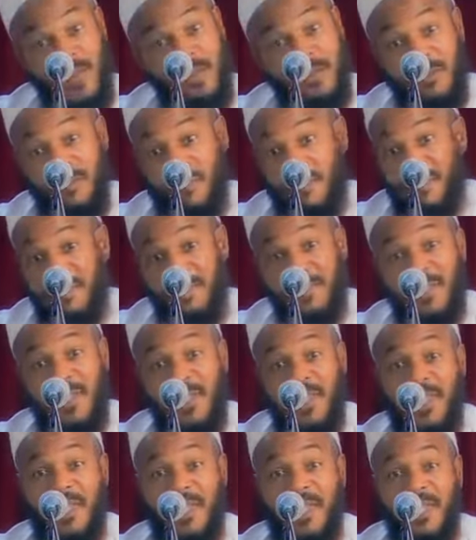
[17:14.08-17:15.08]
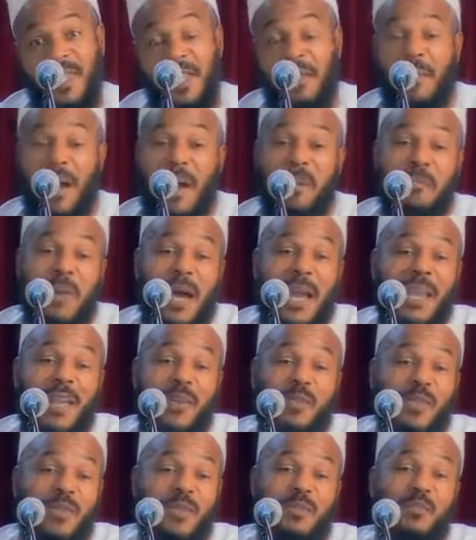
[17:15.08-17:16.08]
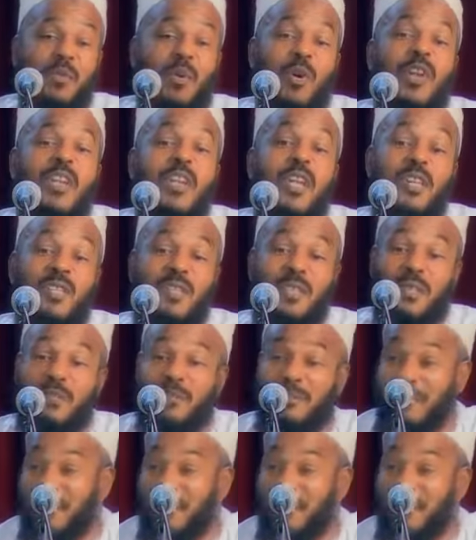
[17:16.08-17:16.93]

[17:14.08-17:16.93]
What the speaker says: No. Imam Malik wasn't born yet.